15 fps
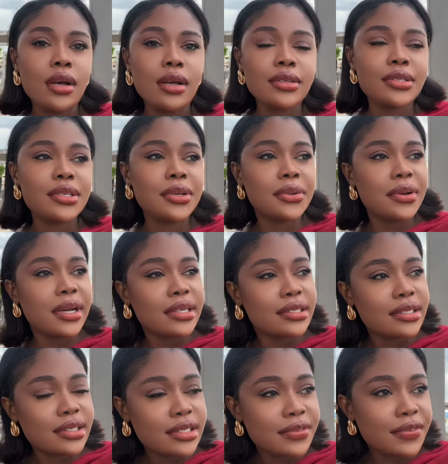so I
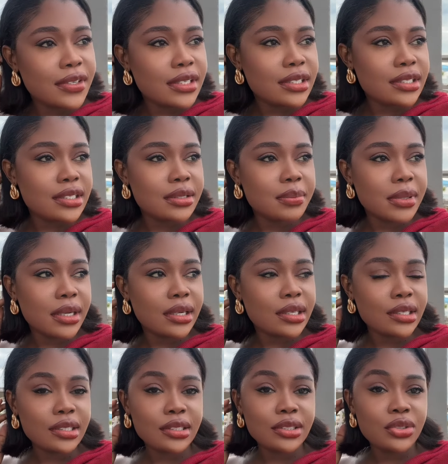just finished
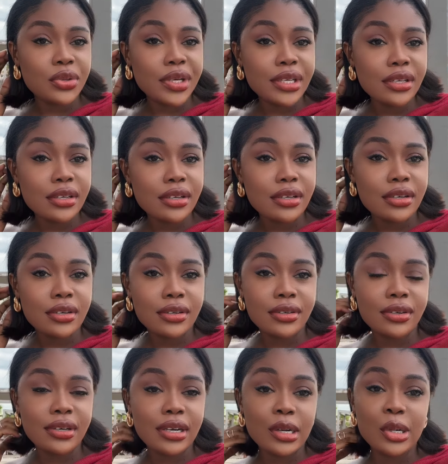my drink
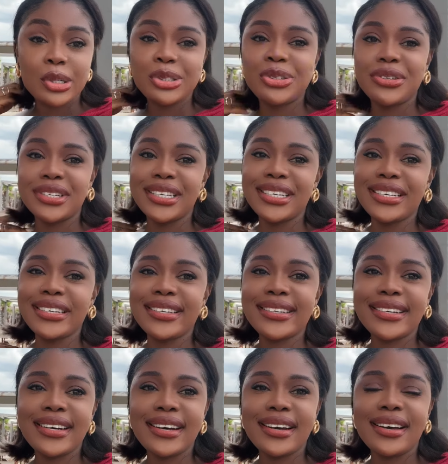or our drink.
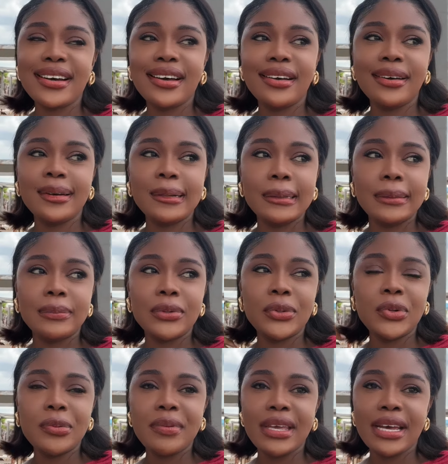
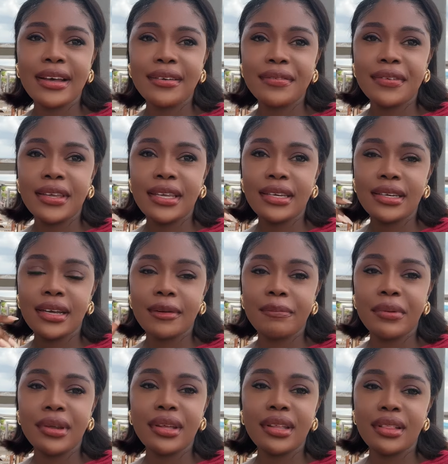We'll be having
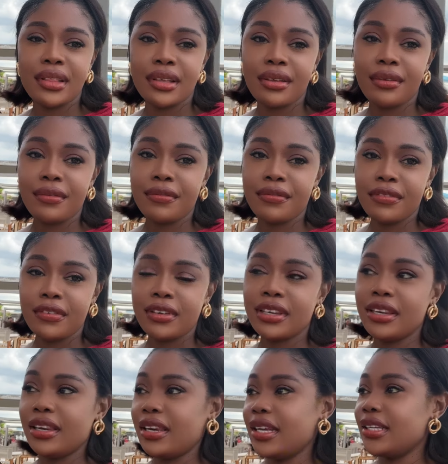aperitif
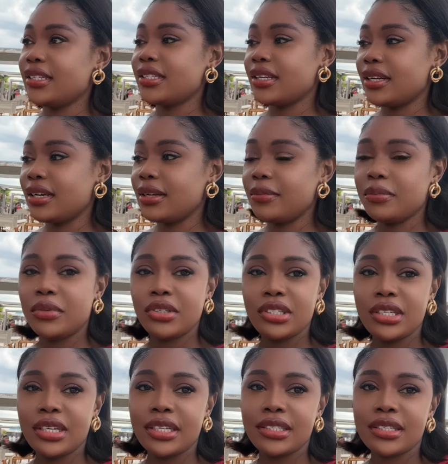later, much
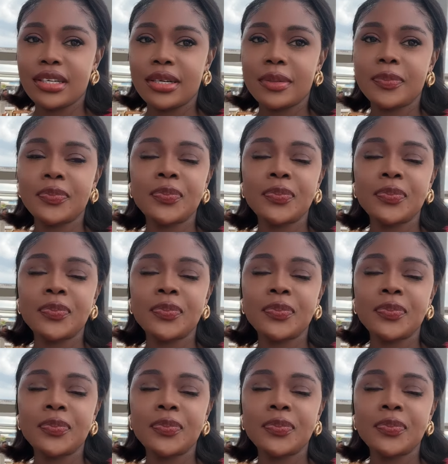later,